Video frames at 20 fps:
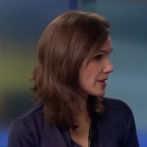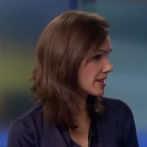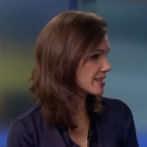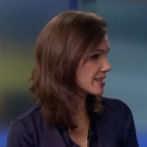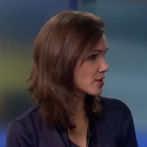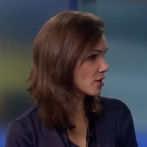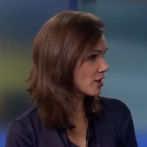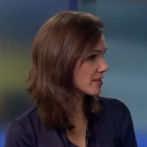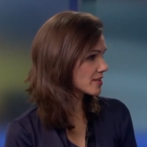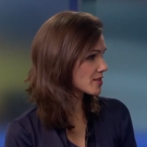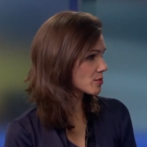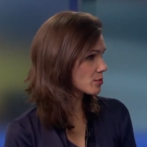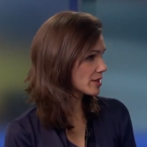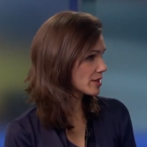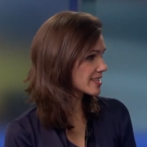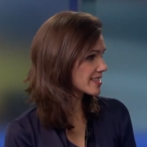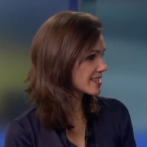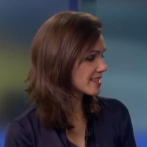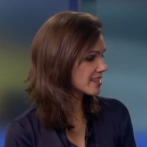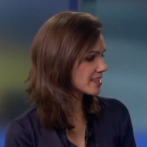piece on this
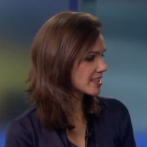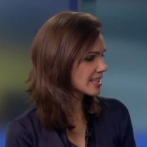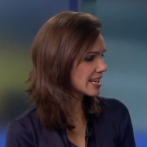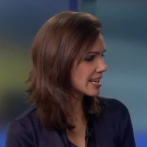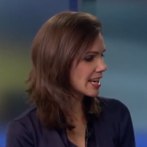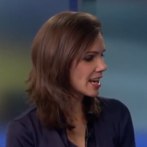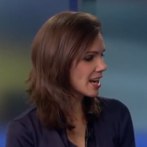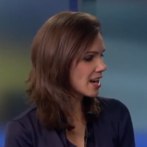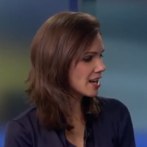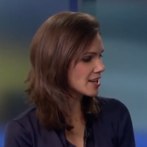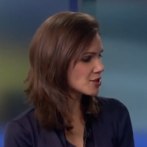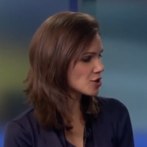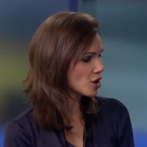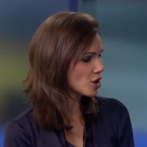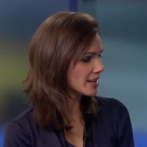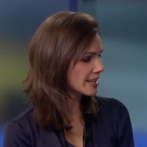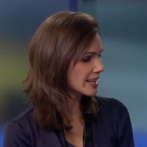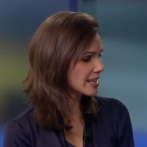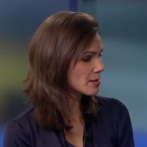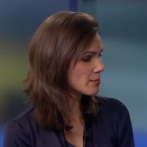recently,
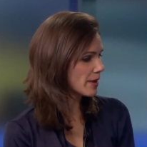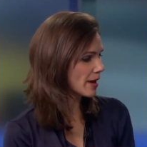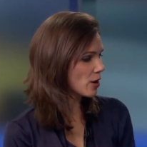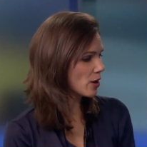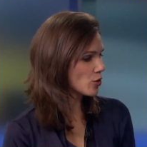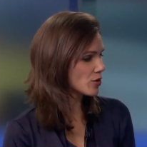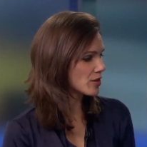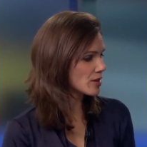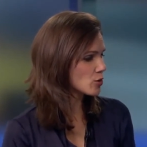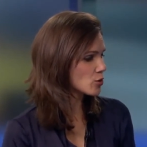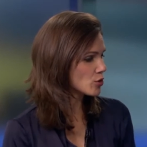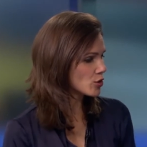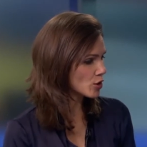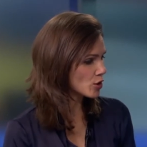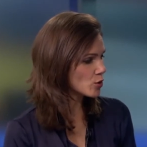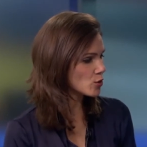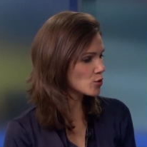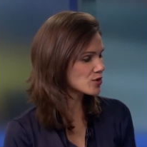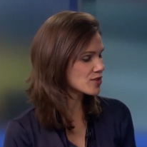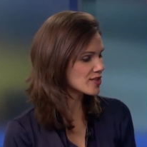talking about
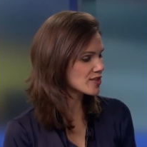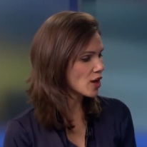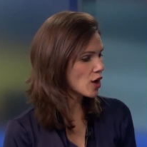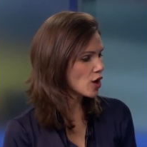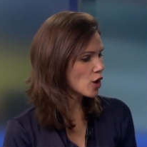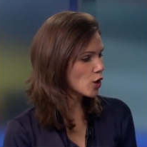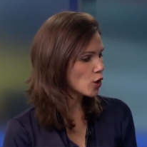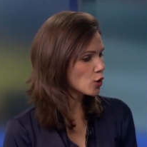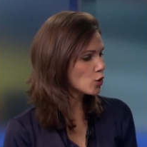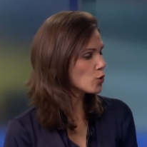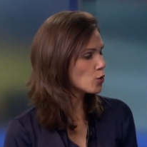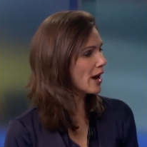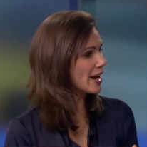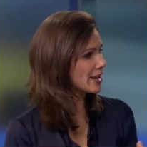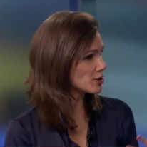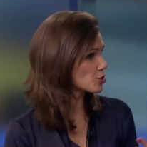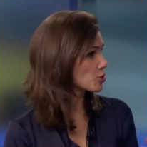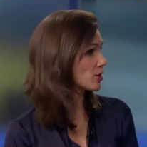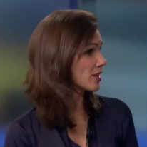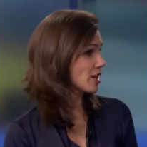those who
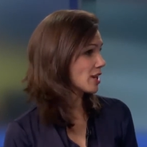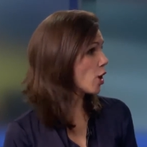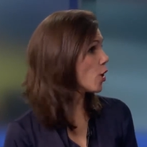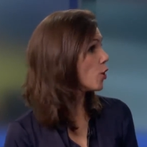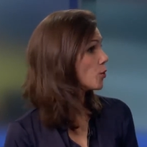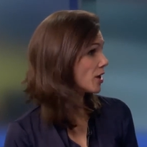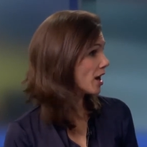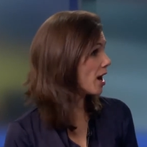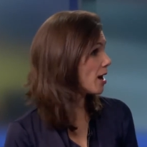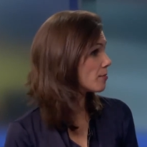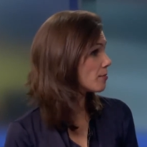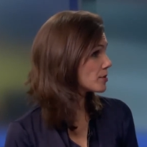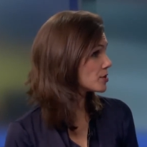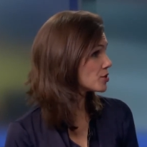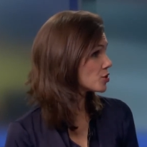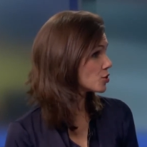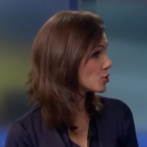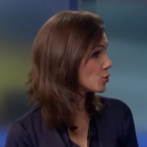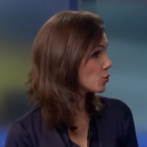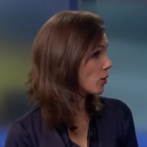actually own up
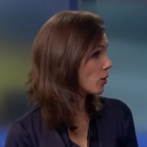to